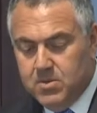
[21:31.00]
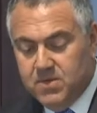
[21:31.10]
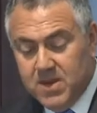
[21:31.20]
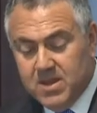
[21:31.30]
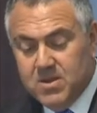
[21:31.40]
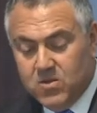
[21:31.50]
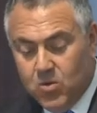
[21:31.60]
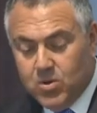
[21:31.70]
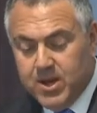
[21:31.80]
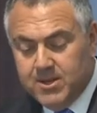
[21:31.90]
We've done the
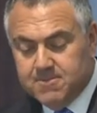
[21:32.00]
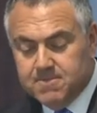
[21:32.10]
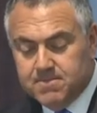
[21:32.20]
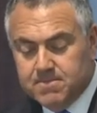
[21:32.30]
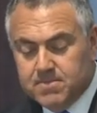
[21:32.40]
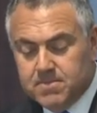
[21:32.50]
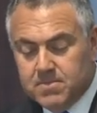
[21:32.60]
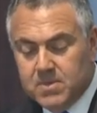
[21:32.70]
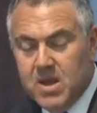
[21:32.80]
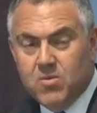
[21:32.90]
talking,
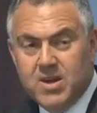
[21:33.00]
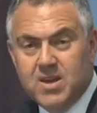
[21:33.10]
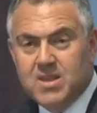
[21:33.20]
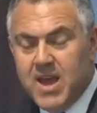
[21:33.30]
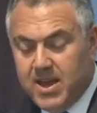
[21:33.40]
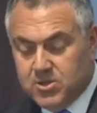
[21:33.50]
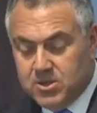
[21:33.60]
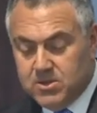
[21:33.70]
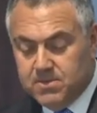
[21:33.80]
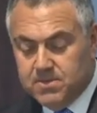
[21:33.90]
now we need the
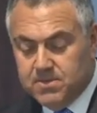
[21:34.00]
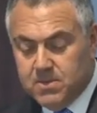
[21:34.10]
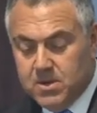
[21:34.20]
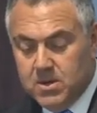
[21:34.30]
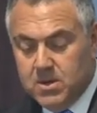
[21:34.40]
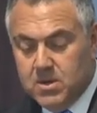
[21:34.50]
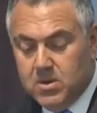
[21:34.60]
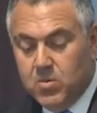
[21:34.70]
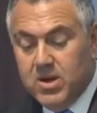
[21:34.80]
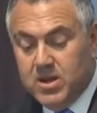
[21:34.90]
action.
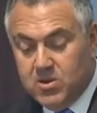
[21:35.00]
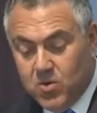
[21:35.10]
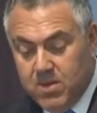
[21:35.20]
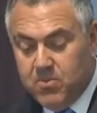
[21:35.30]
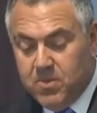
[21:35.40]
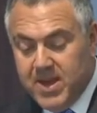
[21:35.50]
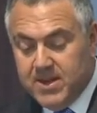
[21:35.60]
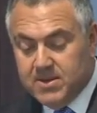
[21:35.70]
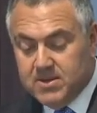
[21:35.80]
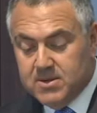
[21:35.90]
We need to
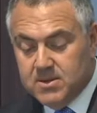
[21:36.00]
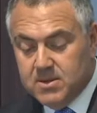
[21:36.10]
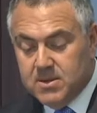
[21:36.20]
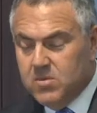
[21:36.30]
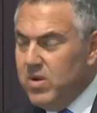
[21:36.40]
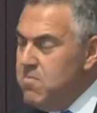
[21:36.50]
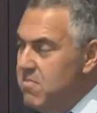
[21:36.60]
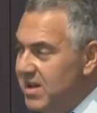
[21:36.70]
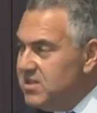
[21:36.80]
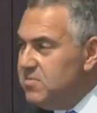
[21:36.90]
implement and we
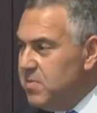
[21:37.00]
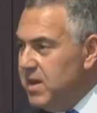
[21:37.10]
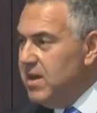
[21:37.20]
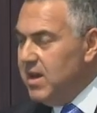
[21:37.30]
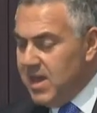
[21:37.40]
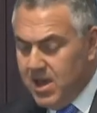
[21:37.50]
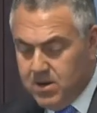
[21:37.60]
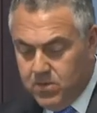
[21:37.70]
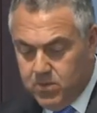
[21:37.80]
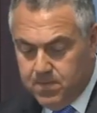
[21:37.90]
must be
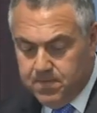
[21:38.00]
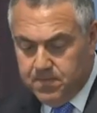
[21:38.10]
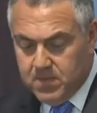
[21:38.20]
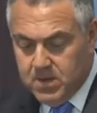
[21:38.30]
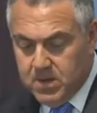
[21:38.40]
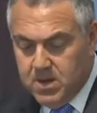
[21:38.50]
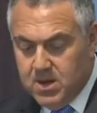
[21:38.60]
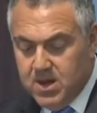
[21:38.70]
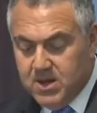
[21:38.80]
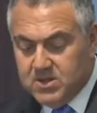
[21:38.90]
accountable.
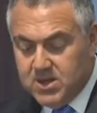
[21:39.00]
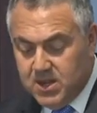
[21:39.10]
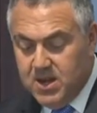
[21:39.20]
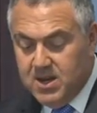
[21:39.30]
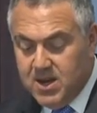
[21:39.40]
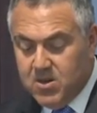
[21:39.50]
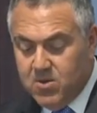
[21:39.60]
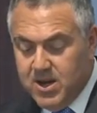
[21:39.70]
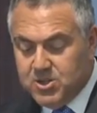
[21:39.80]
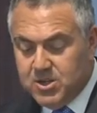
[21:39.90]
Our Sydney
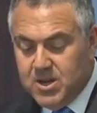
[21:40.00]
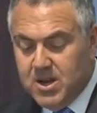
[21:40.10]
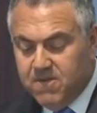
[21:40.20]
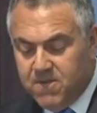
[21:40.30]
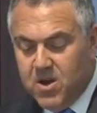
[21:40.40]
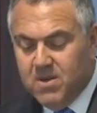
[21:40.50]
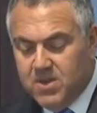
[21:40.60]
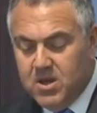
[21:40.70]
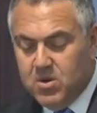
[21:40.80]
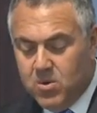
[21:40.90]
Declaration had a
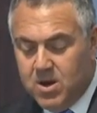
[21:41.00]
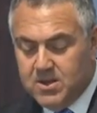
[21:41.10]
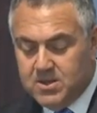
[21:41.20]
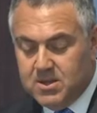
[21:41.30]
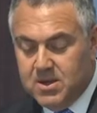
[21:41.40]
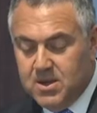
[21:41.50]
five year horizon.